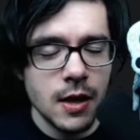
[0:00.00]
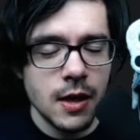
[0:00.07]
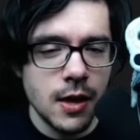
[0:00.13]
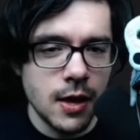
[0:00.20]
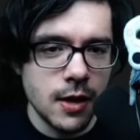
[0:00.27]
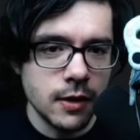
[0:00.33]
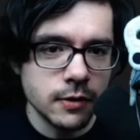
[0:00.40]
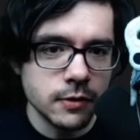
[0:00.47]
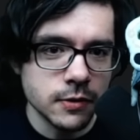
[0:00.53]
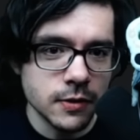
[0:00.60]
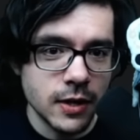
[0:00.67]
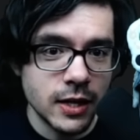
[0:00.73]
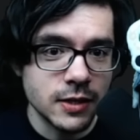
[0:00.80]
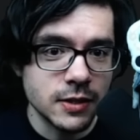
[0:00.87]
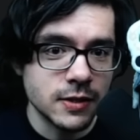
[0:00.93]
and
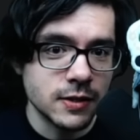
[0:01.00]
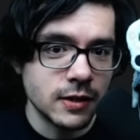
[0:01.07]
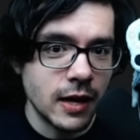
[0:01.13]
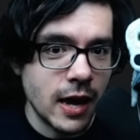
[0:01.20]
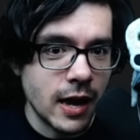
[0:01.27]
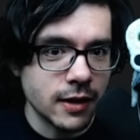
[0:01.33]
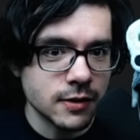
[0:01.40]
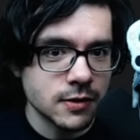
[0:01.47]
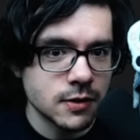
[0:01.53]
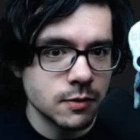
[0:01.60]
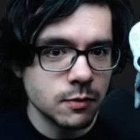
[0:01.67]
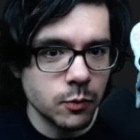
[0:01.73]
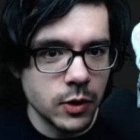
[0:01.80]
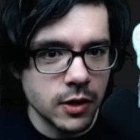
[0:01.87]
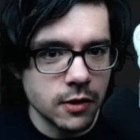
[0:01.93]
that stacks
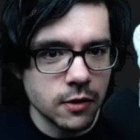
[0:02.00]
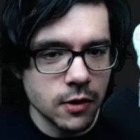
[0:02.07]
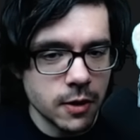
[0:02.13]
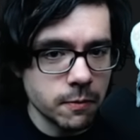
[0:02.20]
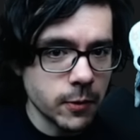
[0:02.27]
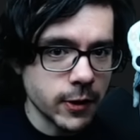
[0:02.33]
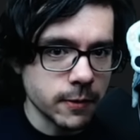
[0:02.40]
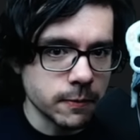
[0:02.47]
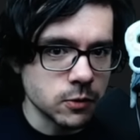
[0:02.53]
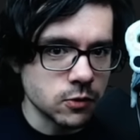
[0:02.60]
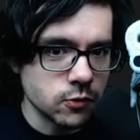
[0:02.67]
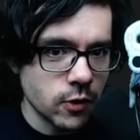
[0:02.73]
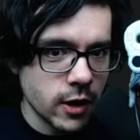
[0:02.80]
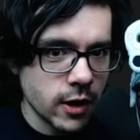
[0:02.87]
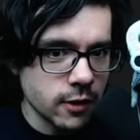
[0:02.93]
with Unbreakable
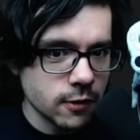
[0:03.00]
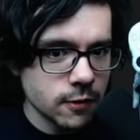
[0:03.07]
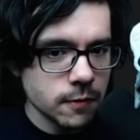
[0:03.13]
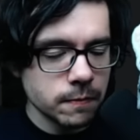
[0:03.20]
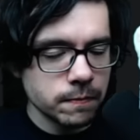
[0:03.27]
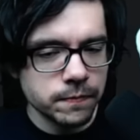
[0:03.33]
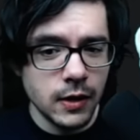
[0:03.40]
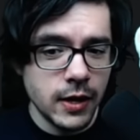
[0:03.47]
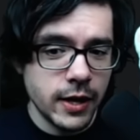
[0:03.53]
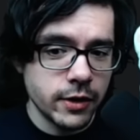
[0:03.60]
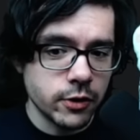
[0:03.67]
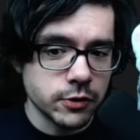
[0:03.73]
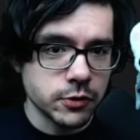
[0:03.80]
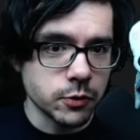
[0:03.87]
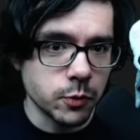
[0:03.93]
Strength and
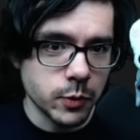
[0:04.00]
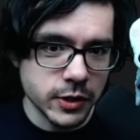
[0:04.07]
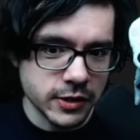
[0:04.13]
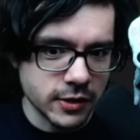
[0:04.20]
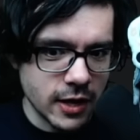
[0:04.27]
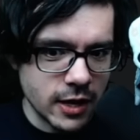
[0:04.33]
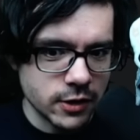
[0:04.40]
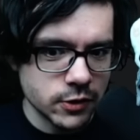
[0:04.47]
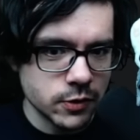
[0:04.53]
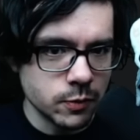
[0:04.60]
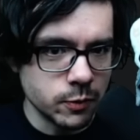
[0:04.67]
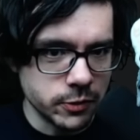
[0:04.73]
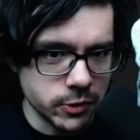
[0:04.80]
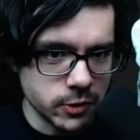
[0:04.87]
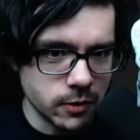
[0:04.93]
also Quick Slash,
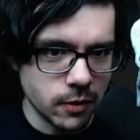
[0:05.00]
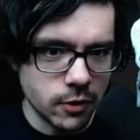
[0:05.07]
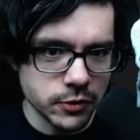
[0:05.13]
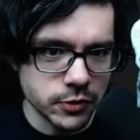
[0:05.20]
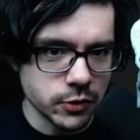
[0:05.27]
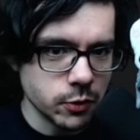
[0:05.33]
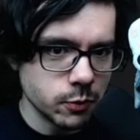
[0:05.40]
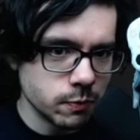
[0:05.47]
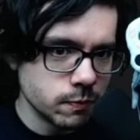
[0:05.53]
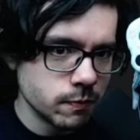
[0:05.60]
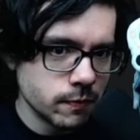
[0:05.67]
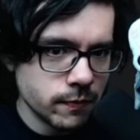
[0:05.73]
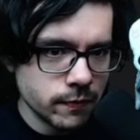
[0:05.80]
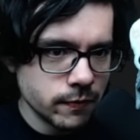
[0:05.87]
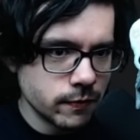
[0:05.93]
which are also
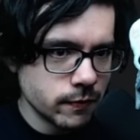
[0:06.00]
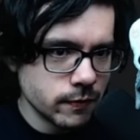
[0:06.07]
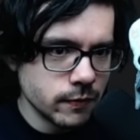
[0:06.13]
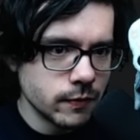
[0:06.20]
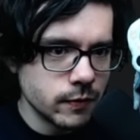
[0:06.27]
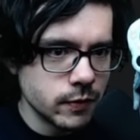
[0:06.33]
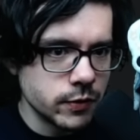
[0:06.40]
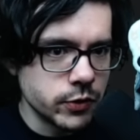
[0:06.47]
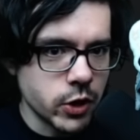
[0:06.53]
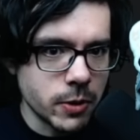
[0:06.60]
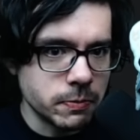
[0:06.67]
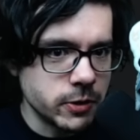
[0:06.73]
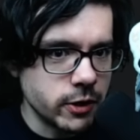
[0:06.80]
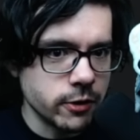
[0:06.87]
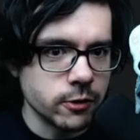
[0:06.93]

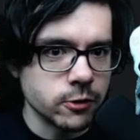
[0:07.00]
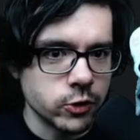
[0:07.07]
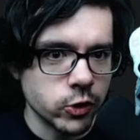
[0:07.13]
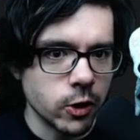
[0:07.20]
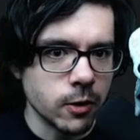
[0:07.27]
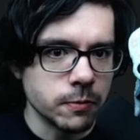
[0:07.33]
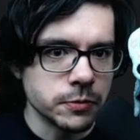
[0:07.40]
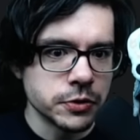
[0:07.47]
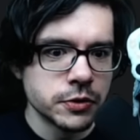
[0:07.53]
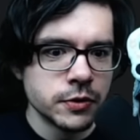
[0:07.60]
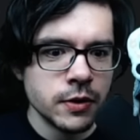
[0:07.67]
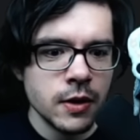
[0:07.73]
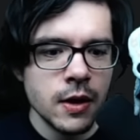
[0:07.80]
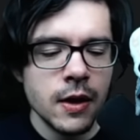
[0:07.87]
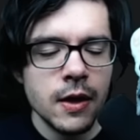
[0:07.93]
top tier charms.
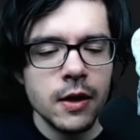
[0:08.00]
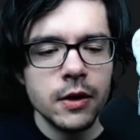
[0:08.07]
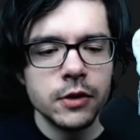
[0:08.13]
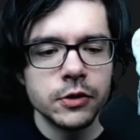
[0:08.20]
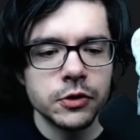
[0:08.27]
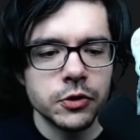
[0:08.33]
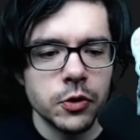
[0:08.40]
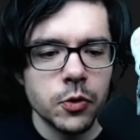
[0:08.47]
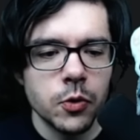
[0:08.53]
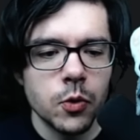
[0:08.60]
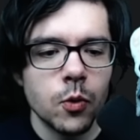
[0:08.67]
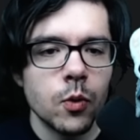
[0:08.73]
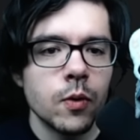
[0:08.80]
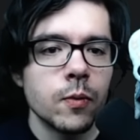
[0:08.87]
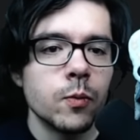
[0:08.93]

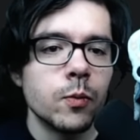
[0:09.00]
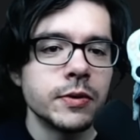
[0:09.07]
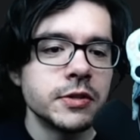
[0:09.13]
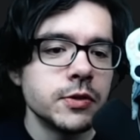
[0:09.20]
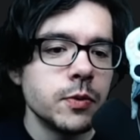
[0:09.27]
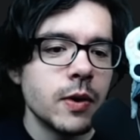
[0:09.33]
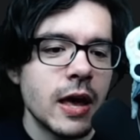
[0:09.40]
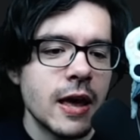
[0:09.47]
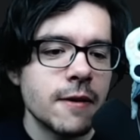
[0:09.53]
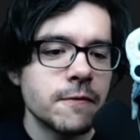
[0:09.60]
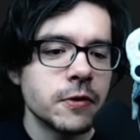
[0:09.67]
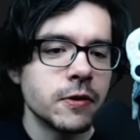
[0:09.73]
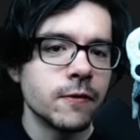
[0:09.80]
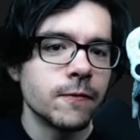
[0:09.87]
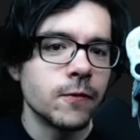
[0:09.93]
So once you have
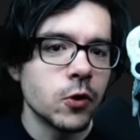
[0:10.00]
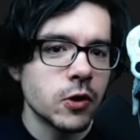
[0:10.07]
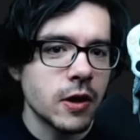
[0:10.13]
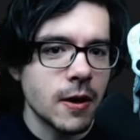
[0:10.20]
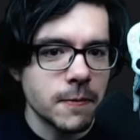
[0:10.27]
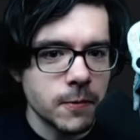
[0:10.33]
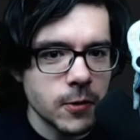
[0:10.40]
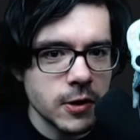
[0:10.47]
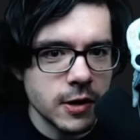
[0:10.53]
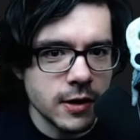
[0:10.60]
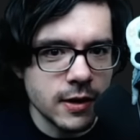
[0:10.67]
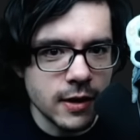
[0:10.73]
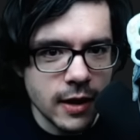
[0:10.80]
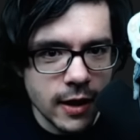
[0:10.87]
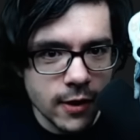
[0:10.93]
a fully upgraded
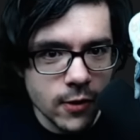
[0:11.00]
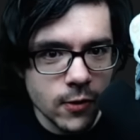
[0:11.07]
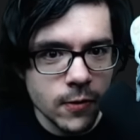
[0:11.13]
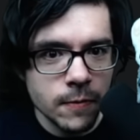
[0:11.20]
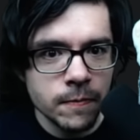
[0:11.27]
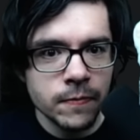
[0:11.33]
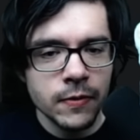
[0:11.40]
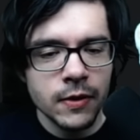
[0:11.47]
nail